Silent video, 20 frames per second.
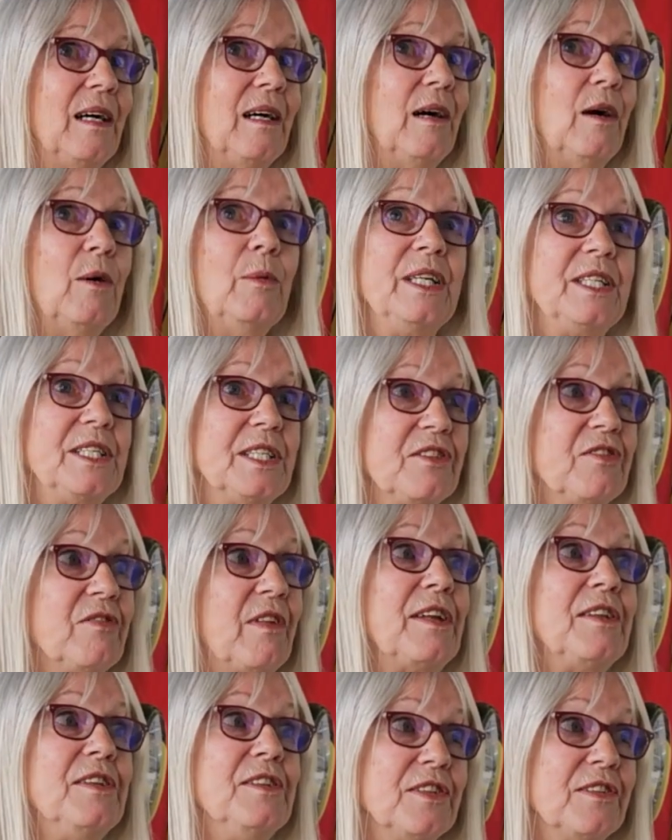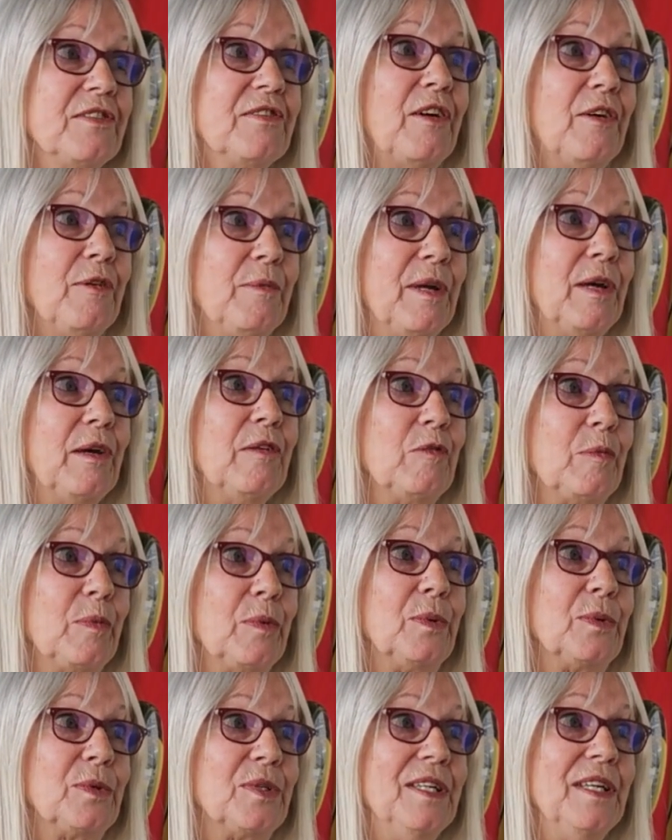Oh, he did threaten to throw me
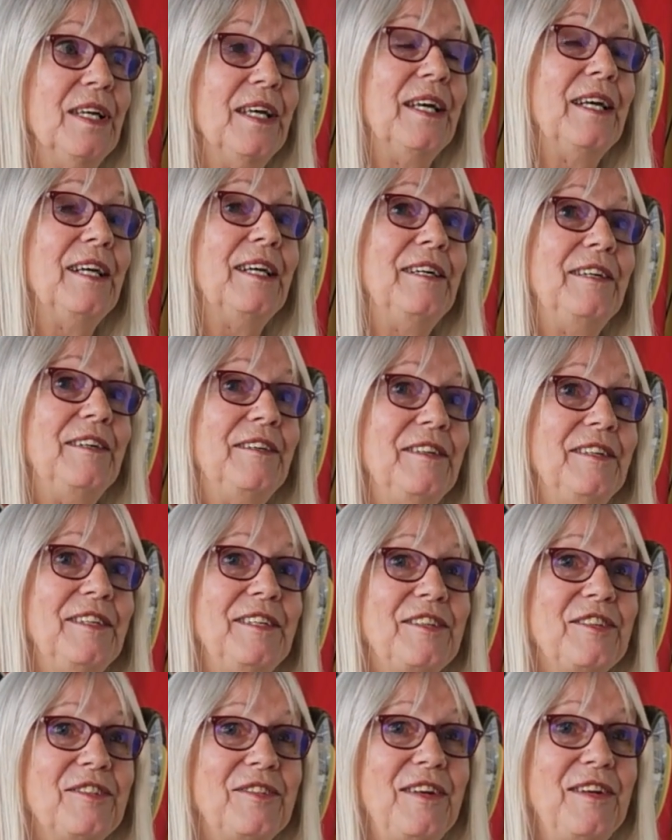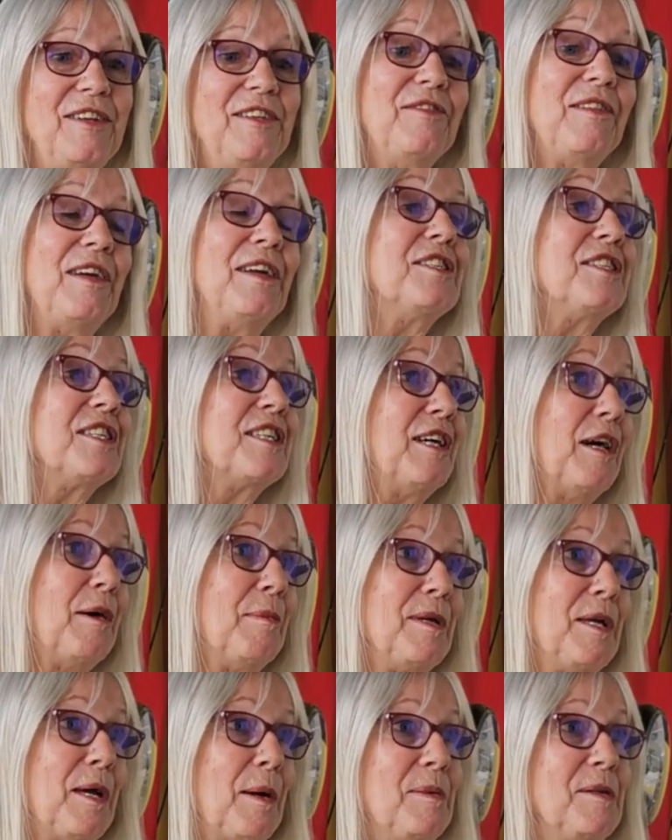overboard. He threatened to
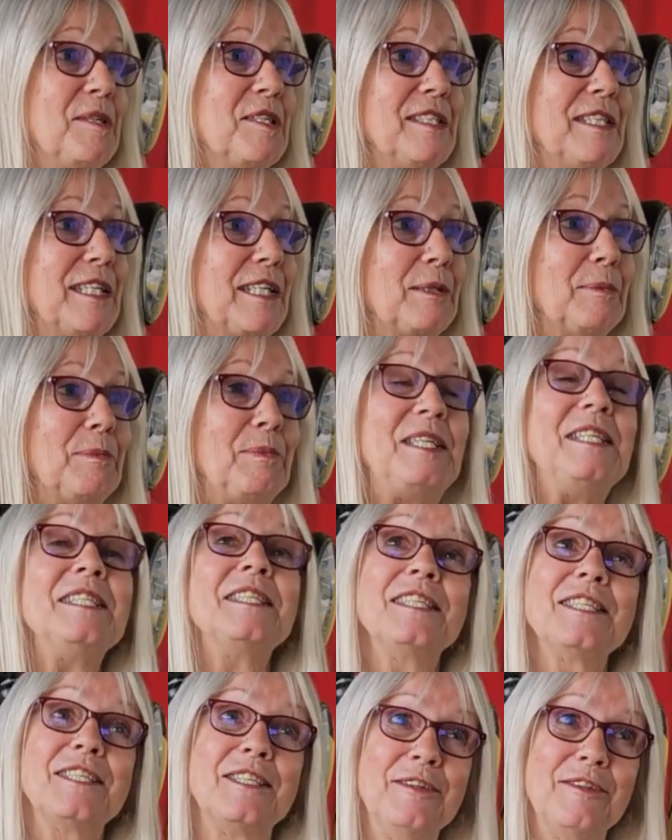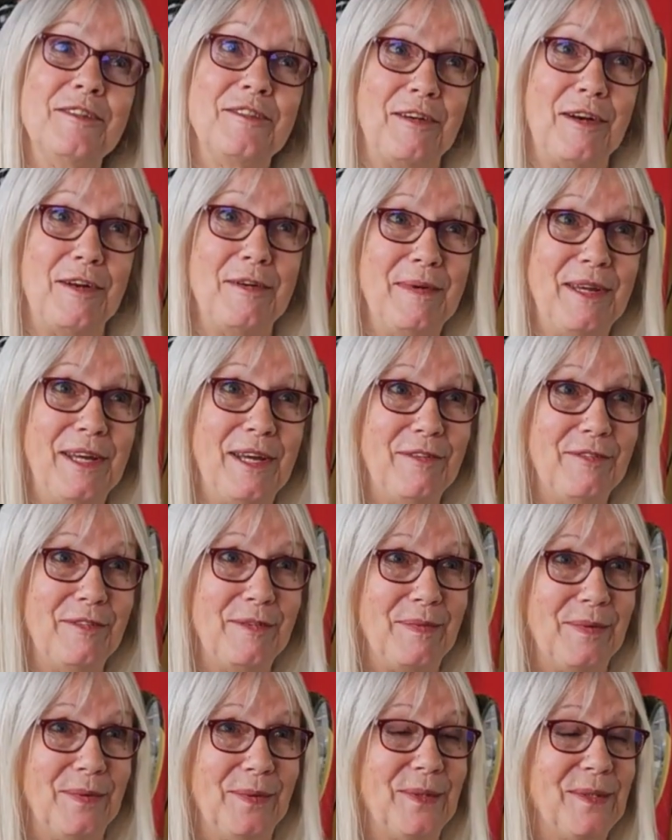cut me up into little pieces and throw me
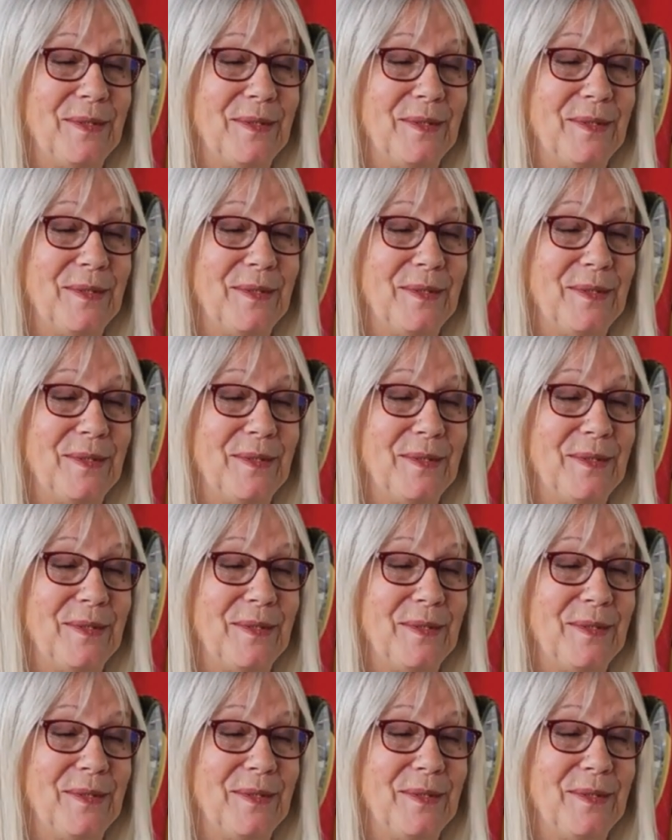overboard.